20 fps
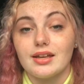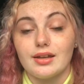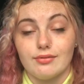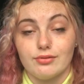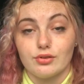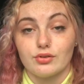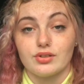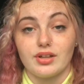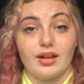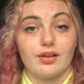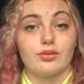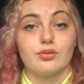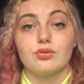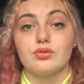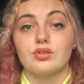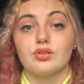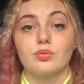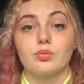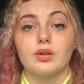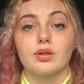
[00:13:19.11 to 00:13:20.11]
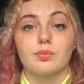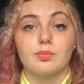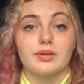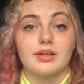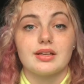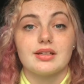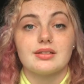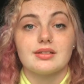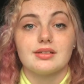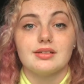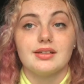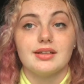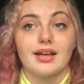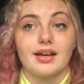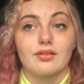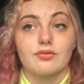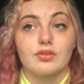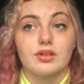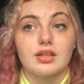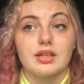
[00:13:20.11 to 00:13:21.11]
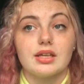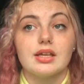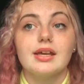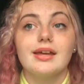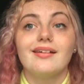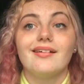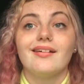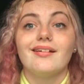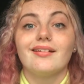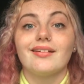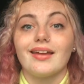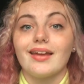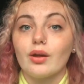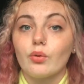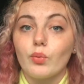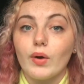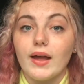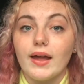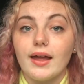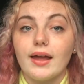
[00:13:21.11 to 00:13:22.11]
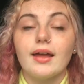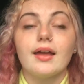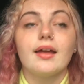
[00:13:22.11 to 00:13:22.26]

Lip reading: If your tattoo's in a weird place and you can't really get wet,